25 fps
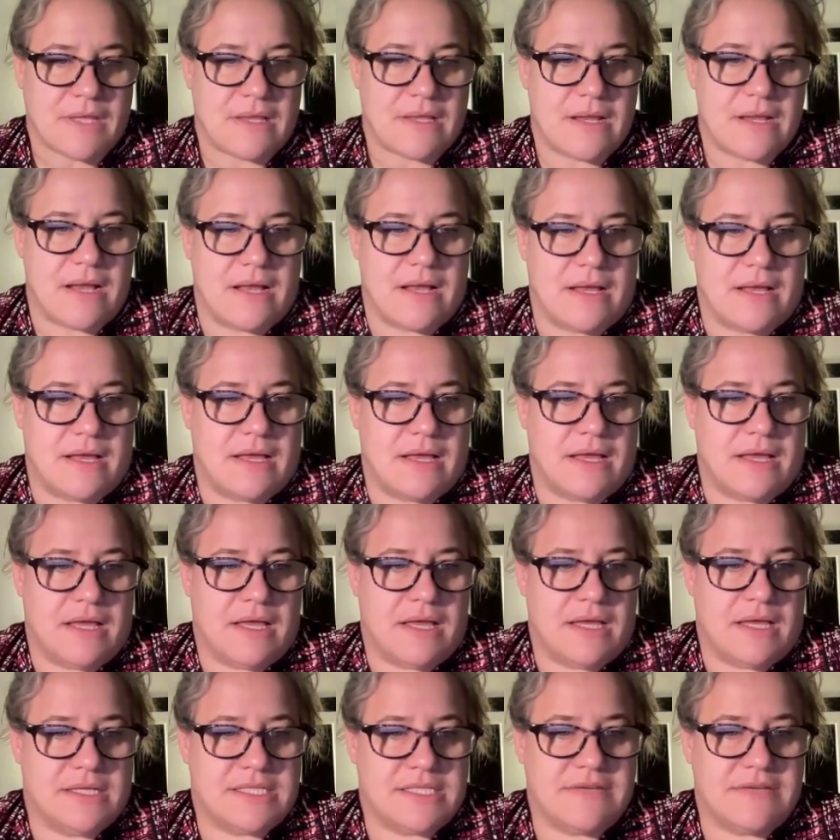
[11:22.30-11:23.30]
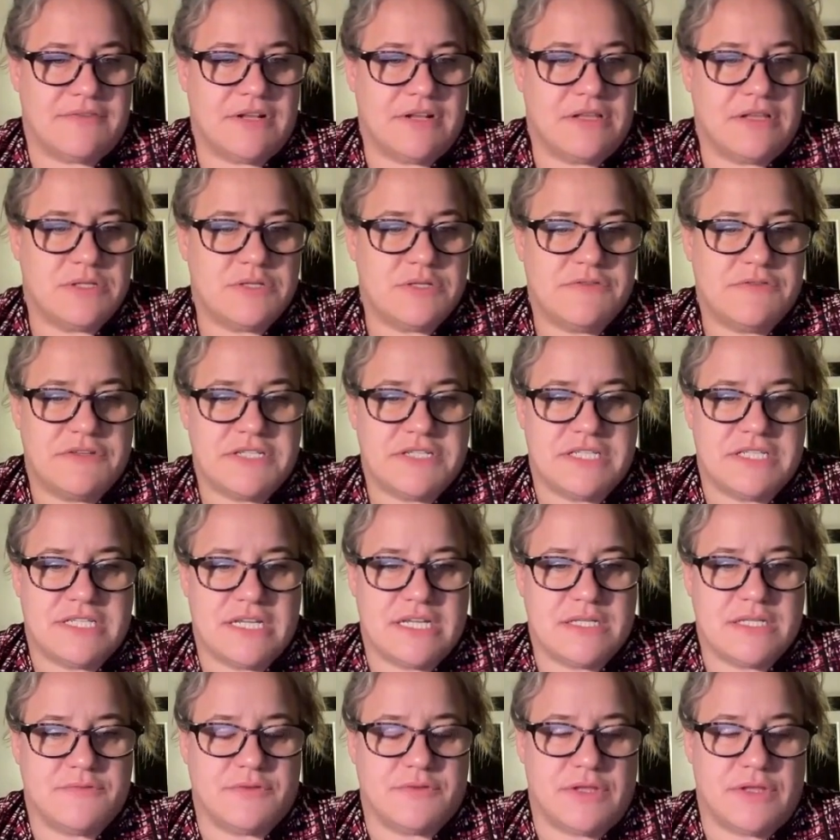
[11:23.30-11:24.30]

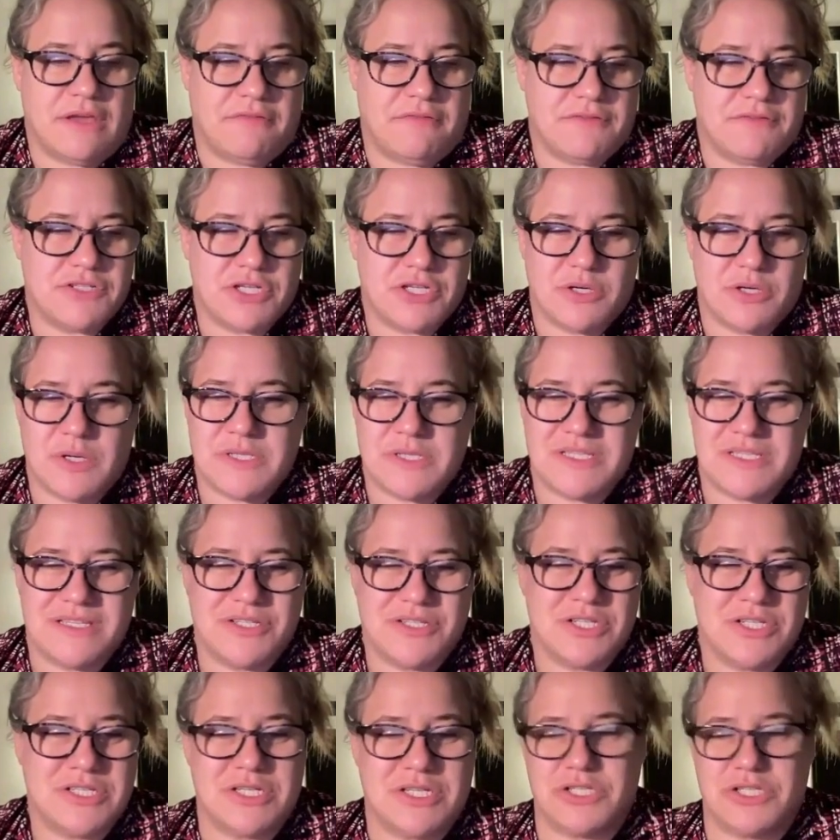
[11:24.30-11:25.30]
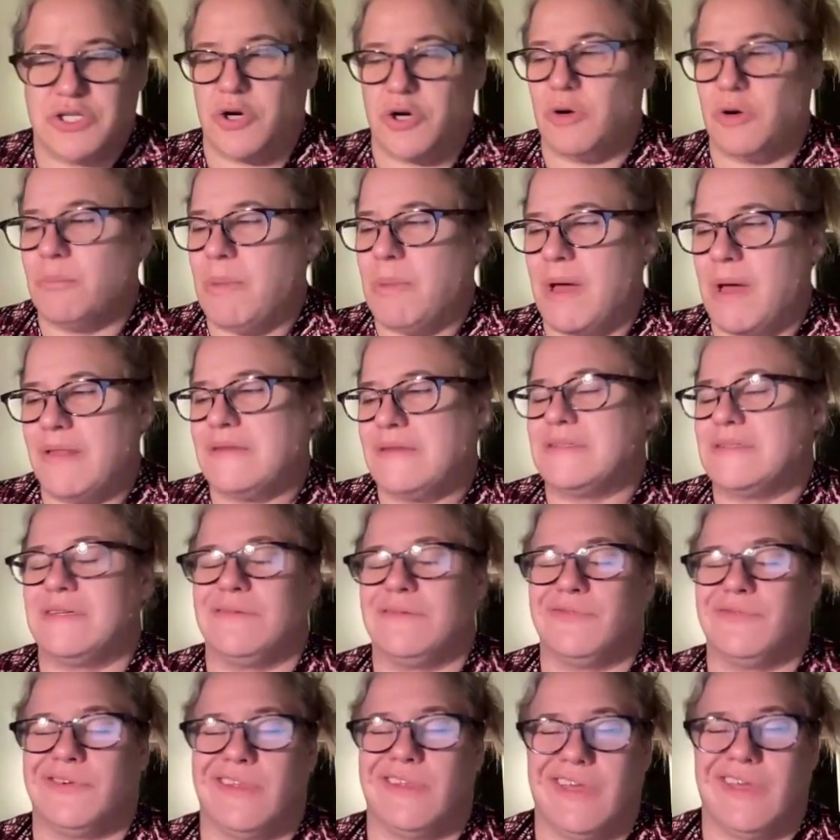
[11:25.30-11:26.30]
$7.50 for life insurance. It's just a term policy
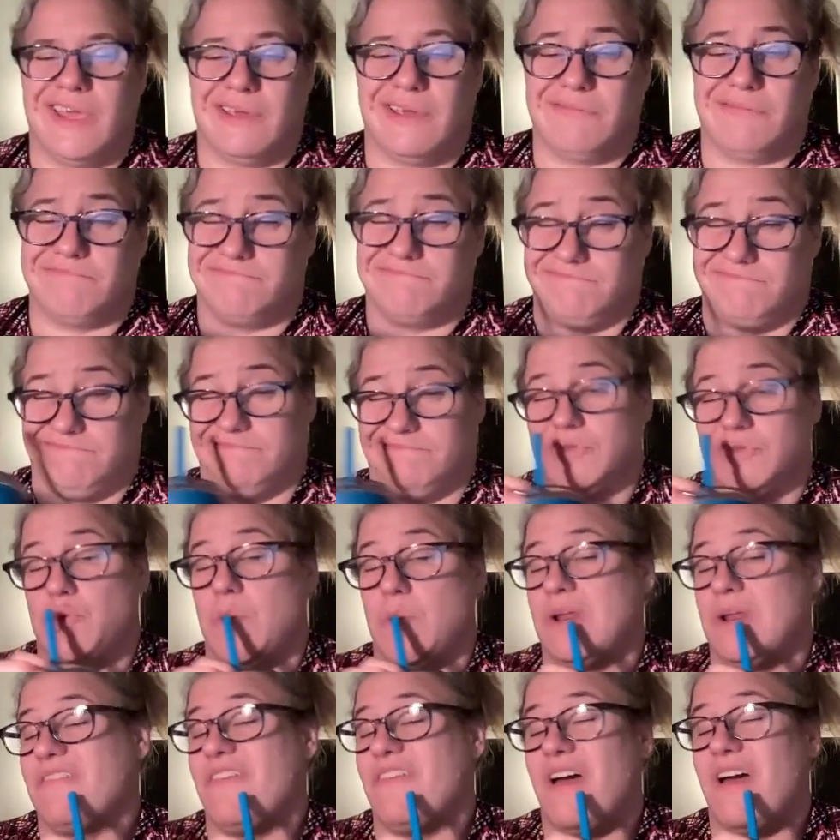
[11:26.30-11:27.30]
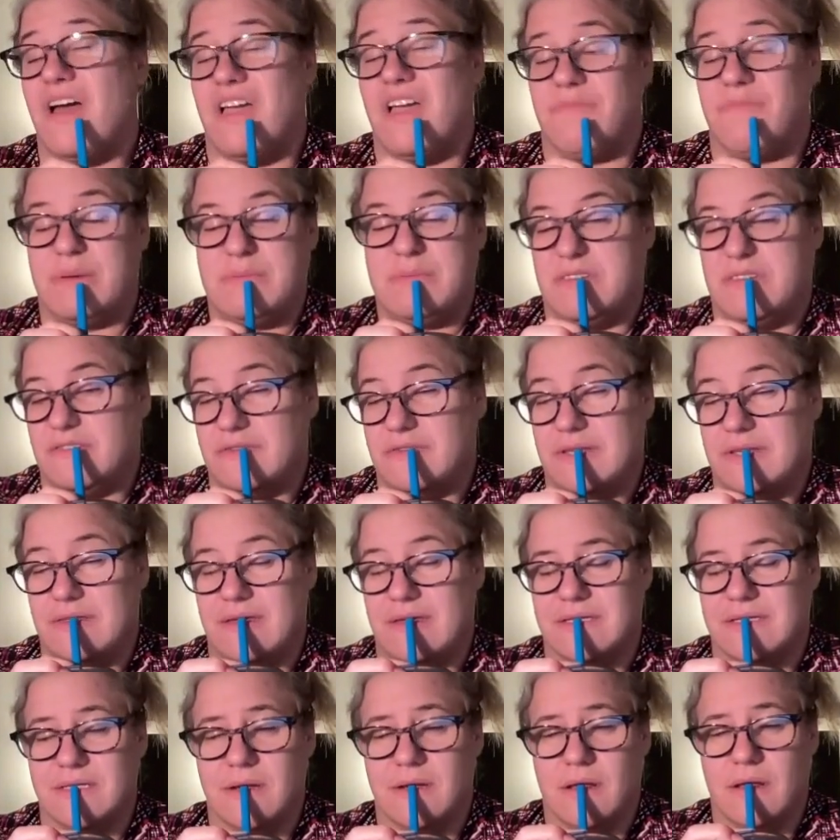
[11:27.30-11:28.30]
for like $25,000, maybe
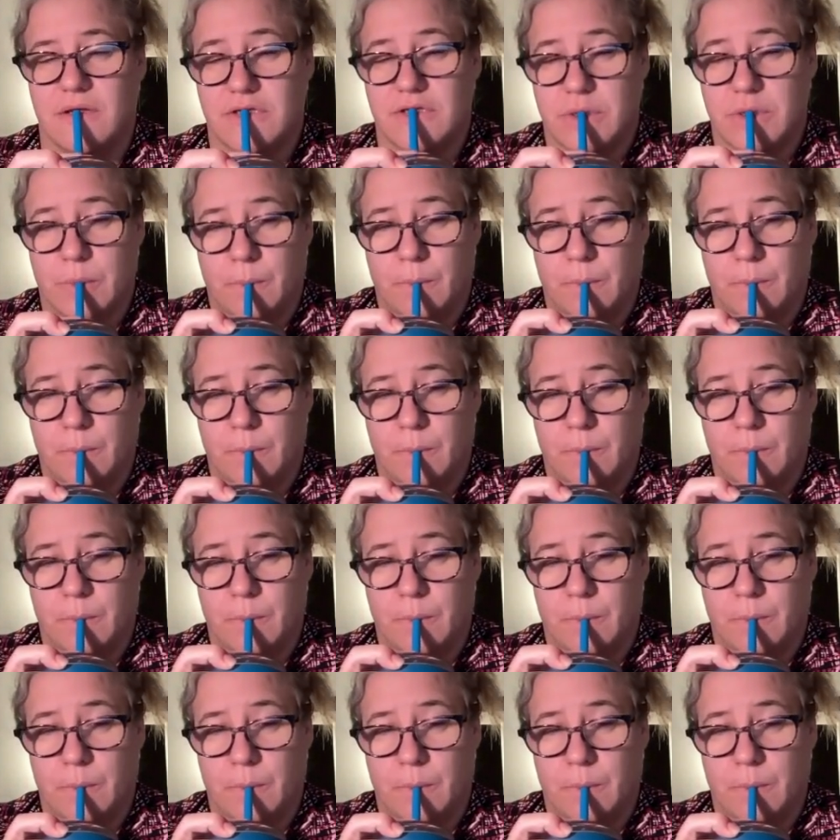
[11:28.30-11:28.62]
$50,000.